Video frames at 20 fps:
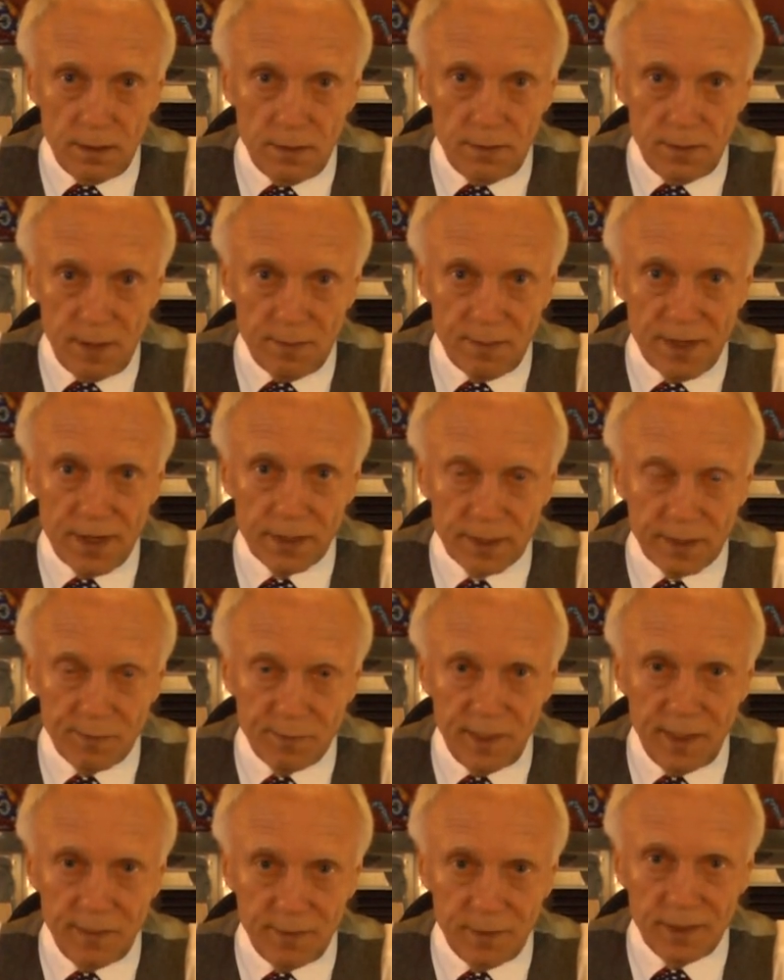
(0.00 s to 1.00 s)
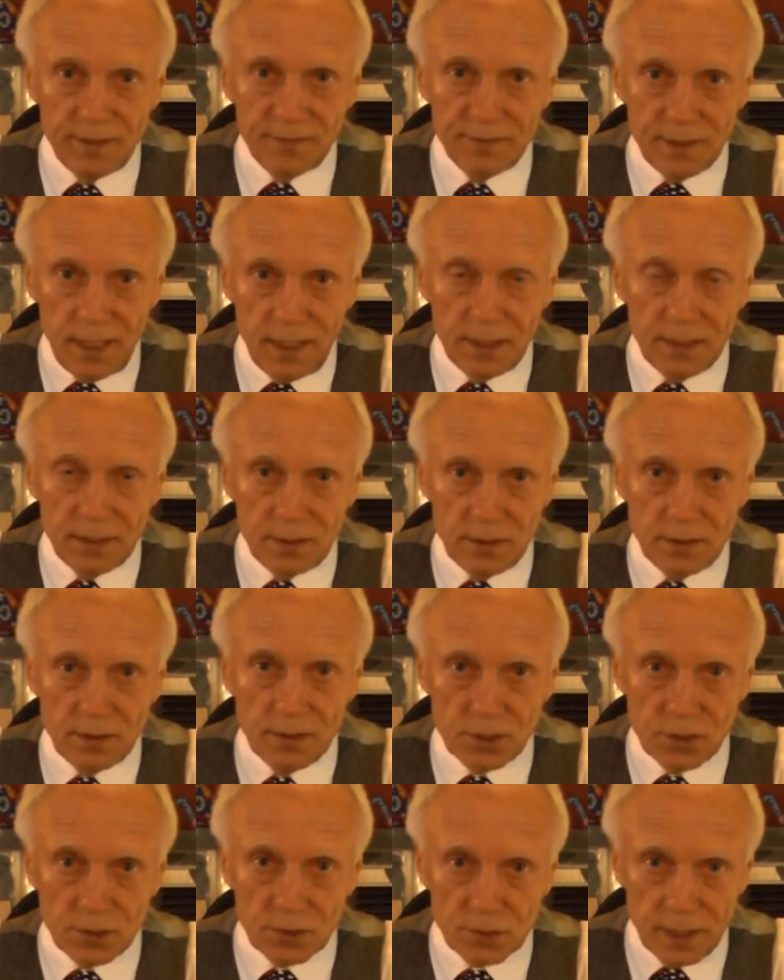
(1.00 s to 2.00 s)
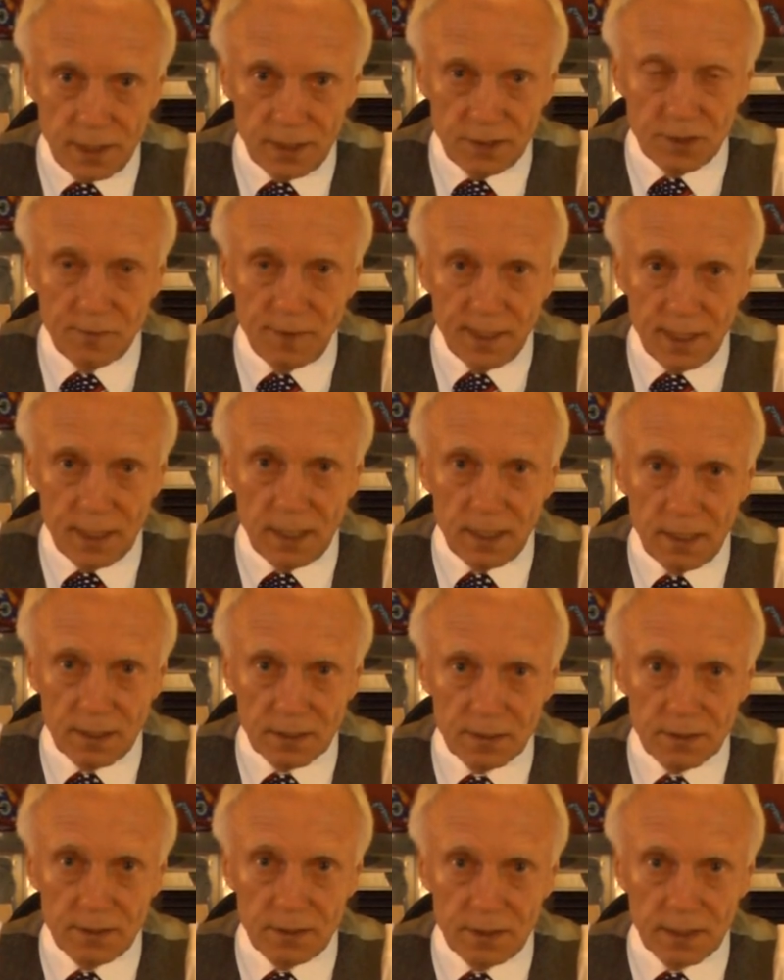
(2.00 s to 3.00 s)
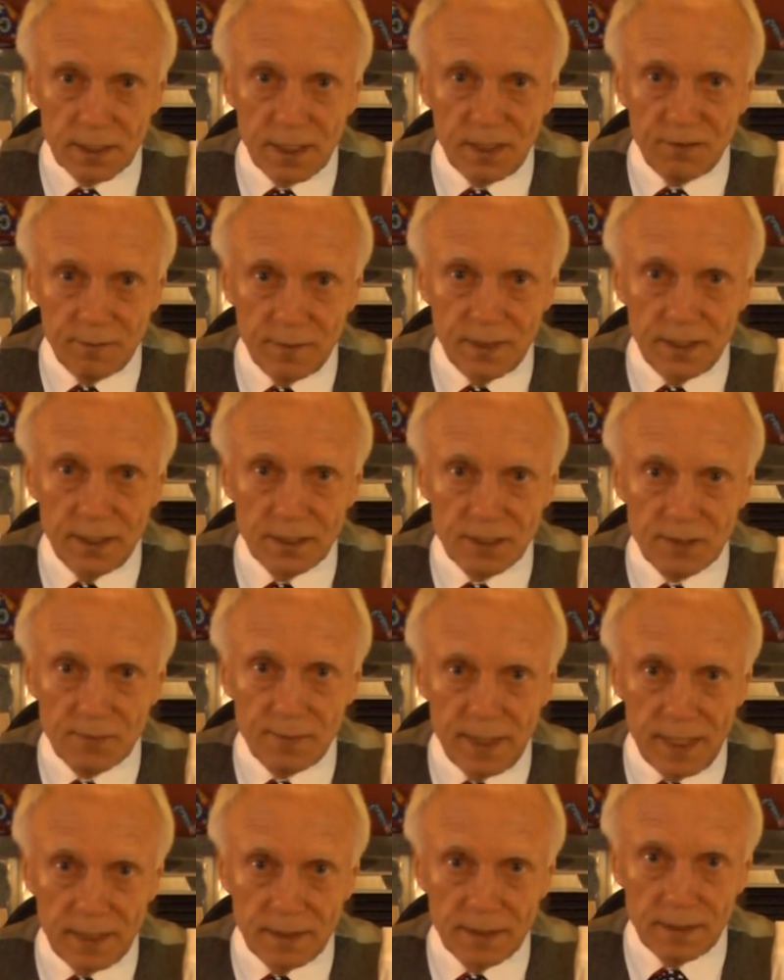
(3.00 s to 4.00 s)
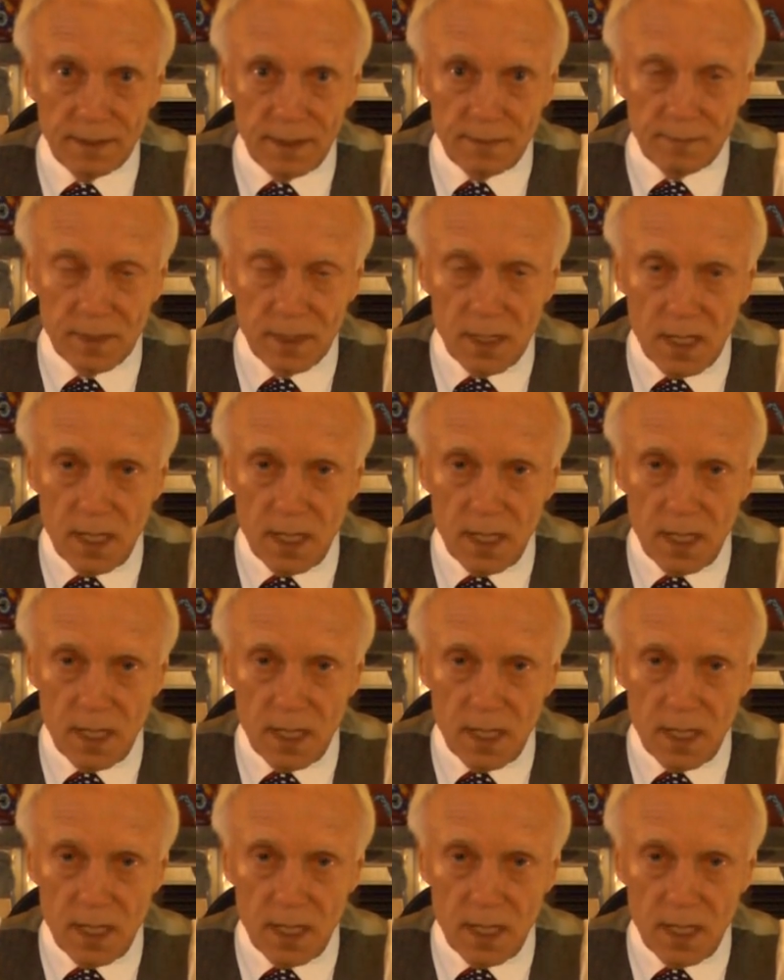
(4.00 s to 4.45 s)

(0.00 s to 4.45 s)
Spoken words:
The American people have taken to the streets because their government has abandoned them.